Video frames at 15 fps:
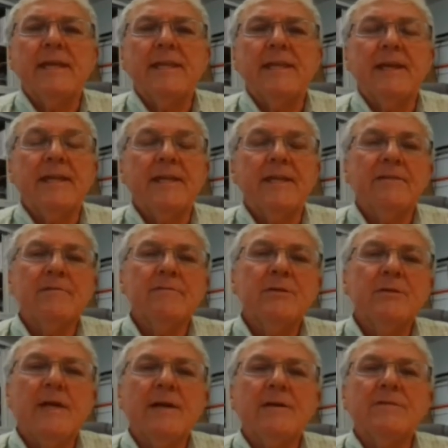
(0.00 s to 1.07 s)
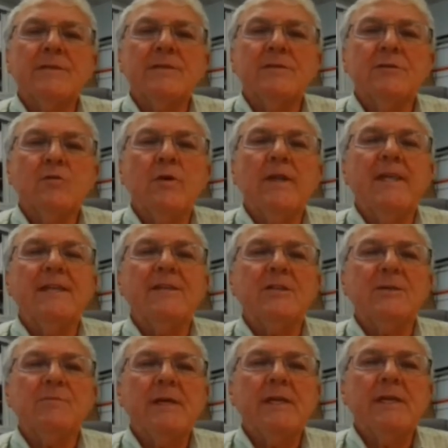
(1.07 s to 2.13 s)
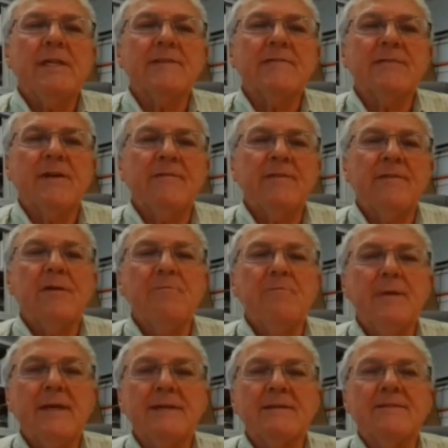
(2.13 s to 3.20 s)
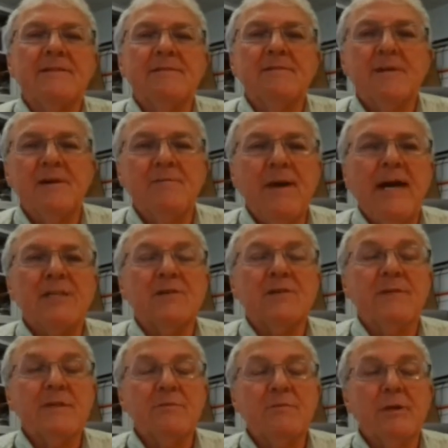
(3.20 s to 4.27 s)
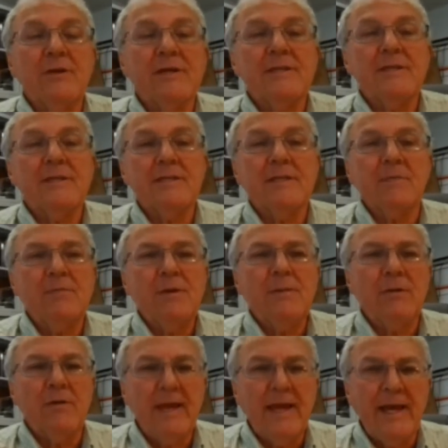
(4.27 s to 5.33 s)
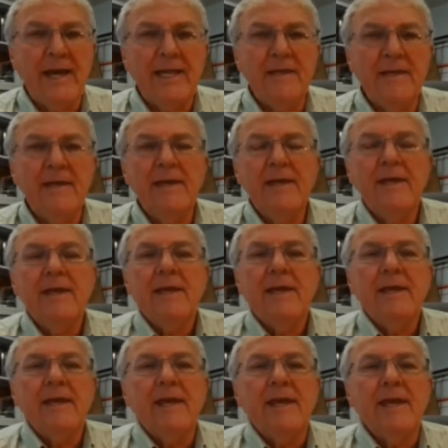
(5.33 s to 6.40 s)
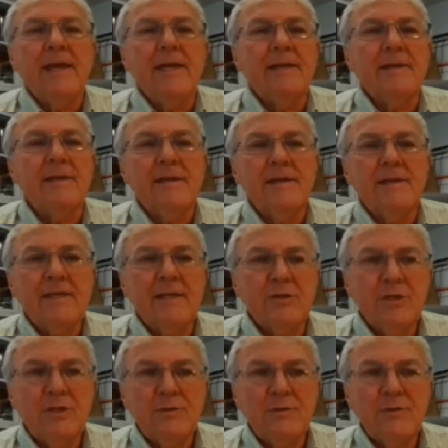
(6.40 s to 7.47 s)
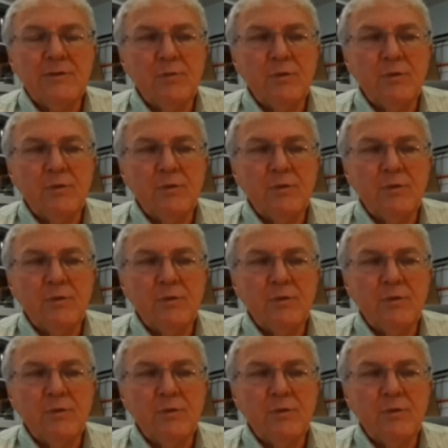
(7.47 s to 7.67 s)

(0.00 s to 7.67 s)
And then in 2020, just because of a very mixed batch of experiences that people had, and issues